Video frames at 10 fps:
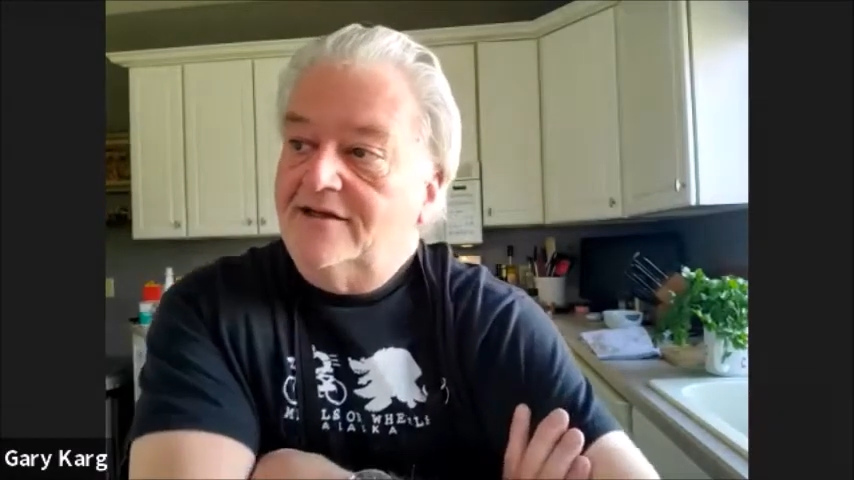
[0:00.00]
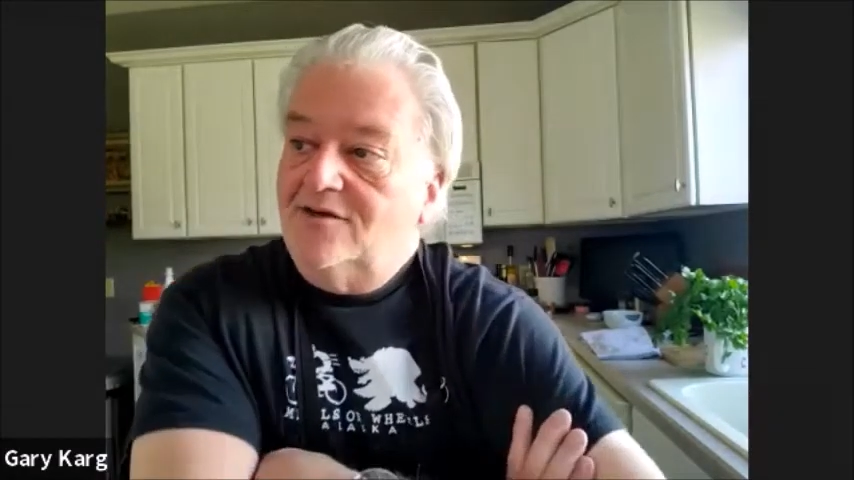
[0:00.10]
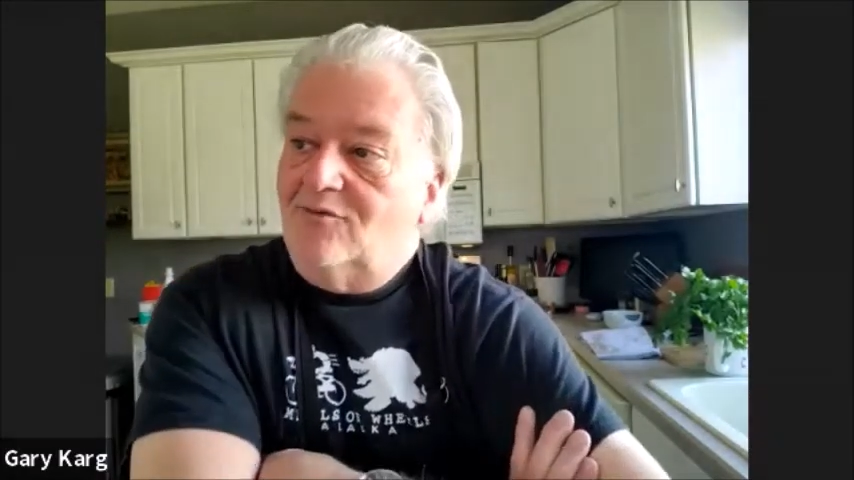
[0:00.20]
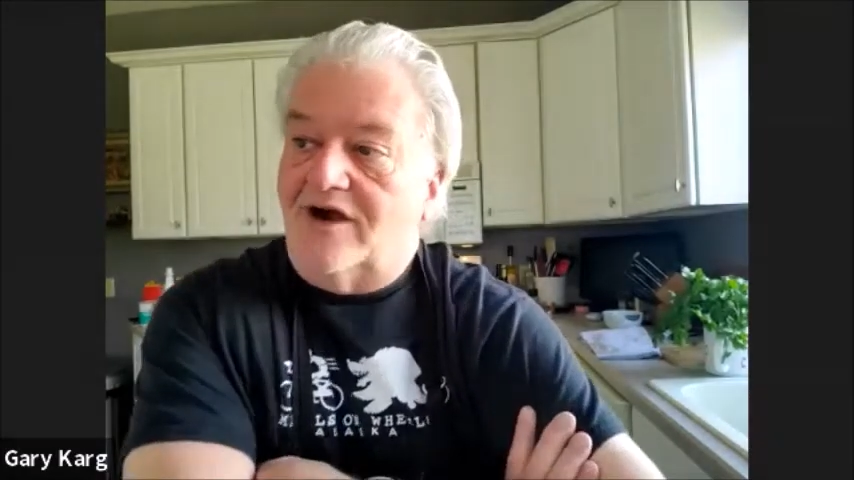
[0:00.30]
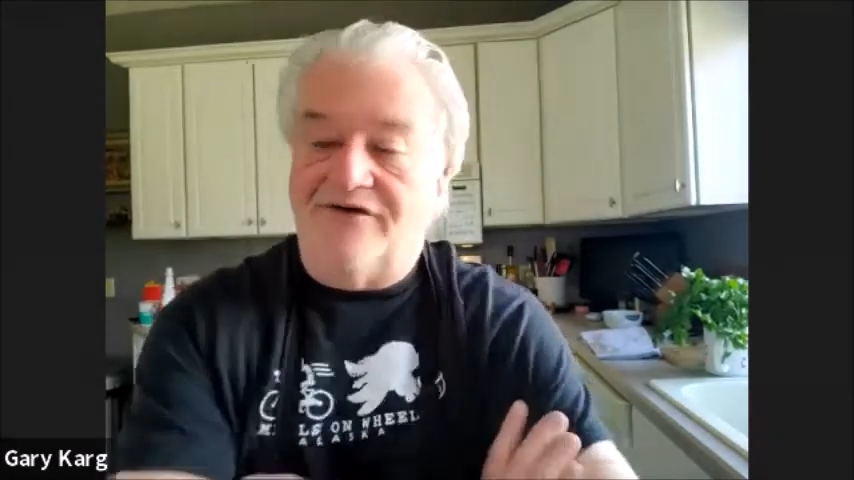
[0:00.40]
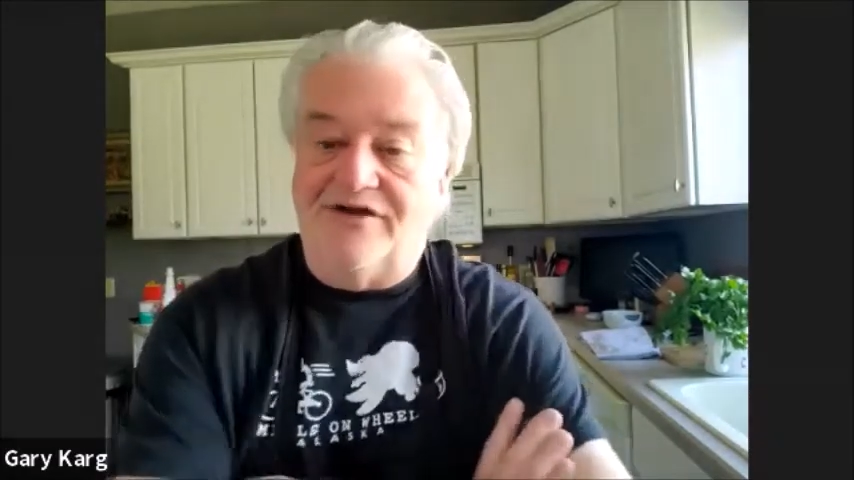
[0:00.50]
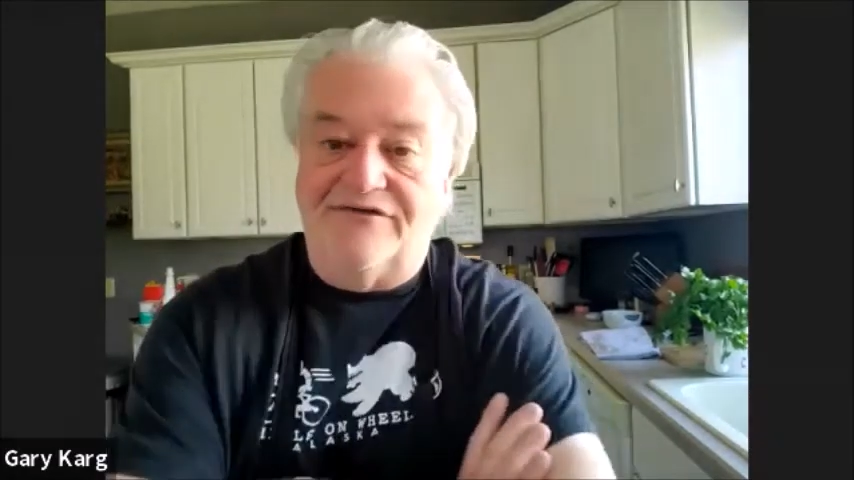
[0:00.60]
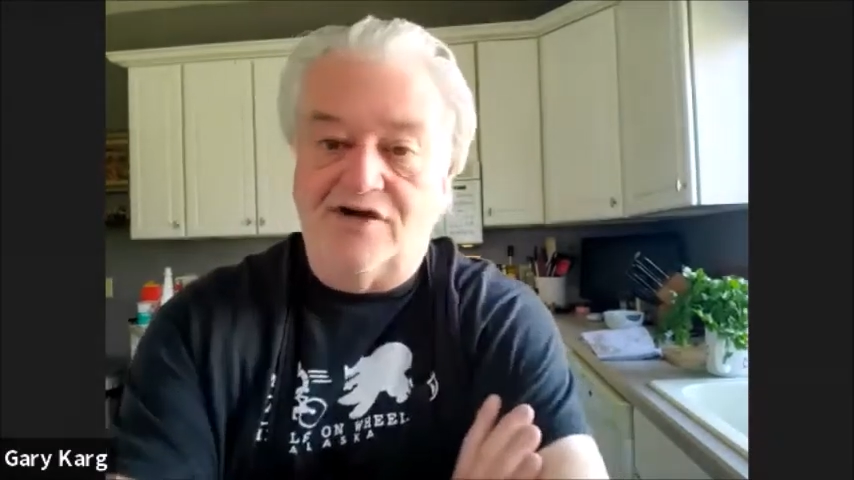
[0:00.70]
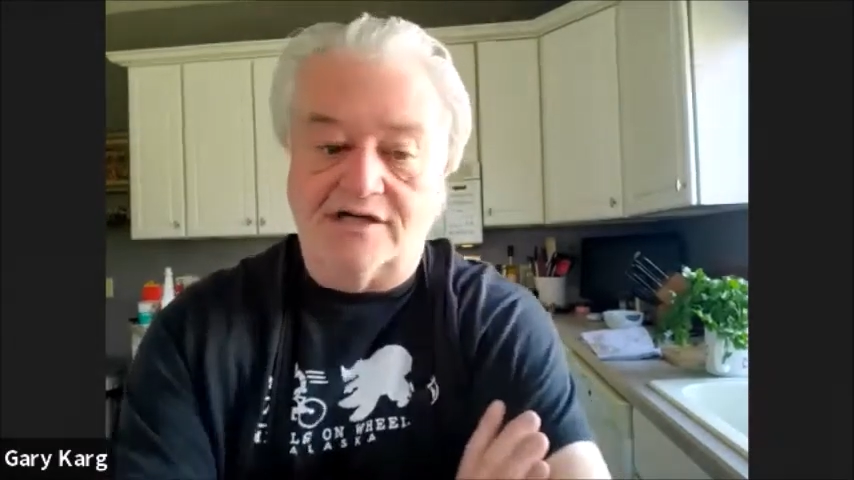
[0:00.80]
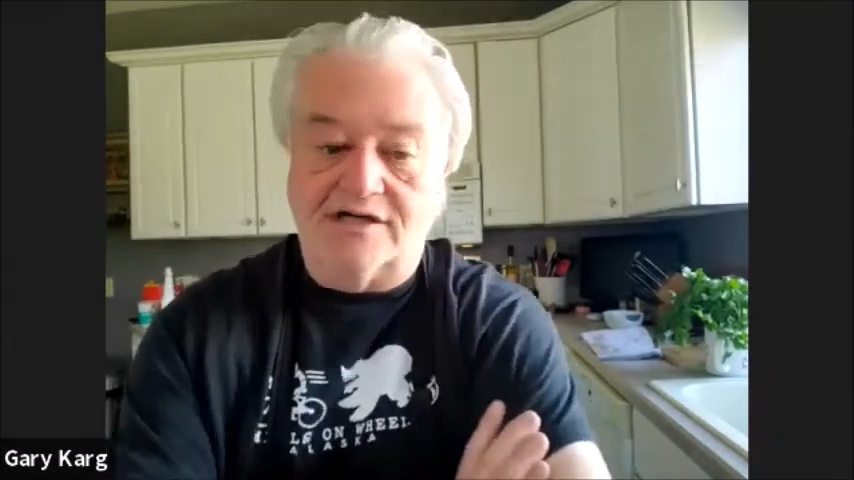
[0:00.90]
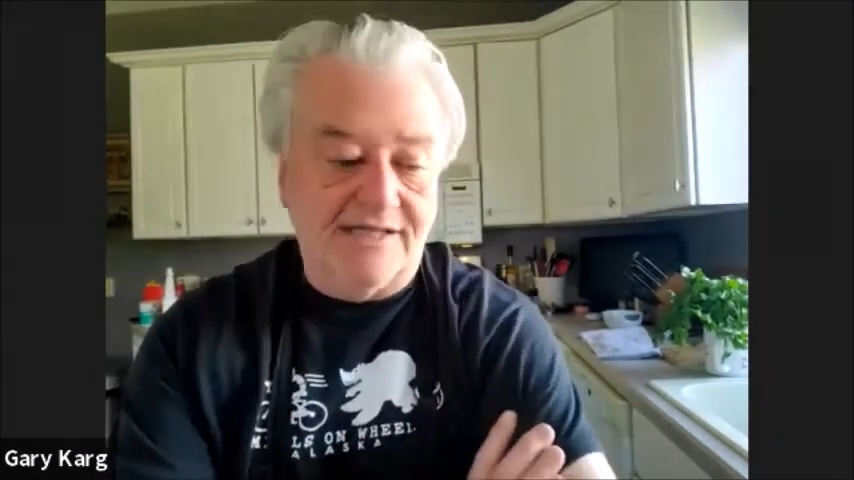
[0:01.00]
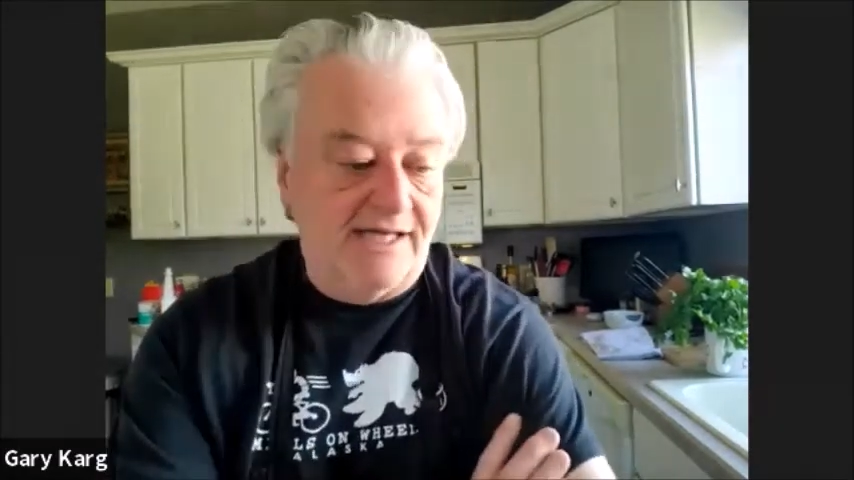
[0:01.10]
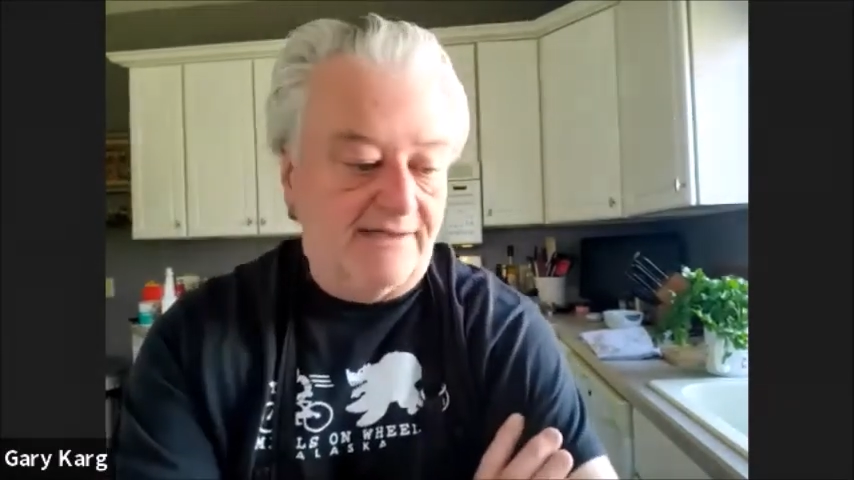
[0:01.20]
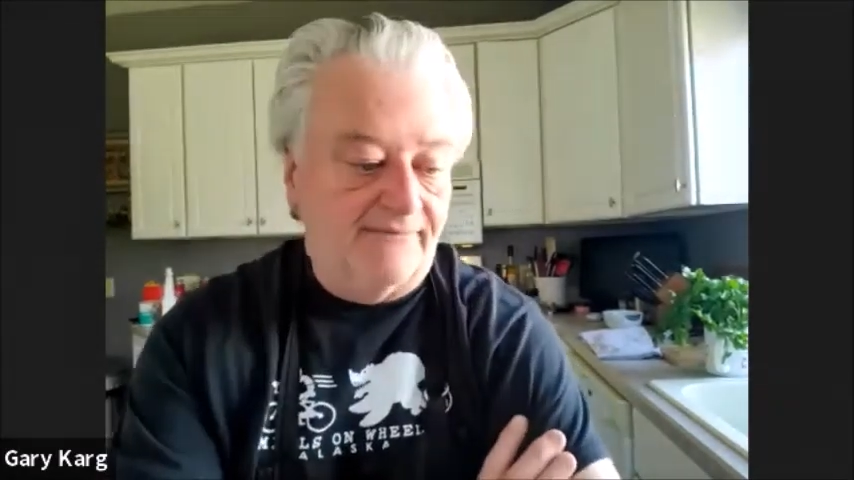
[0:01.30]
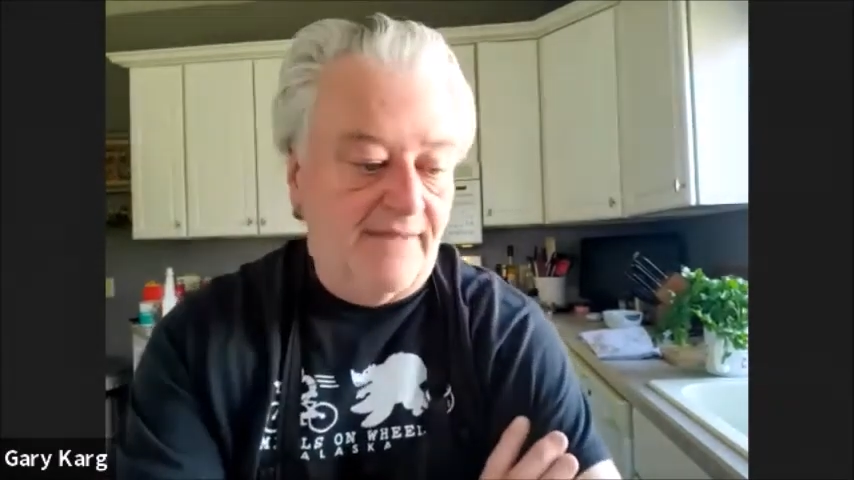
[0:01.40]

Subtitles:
wherever you've cooked it,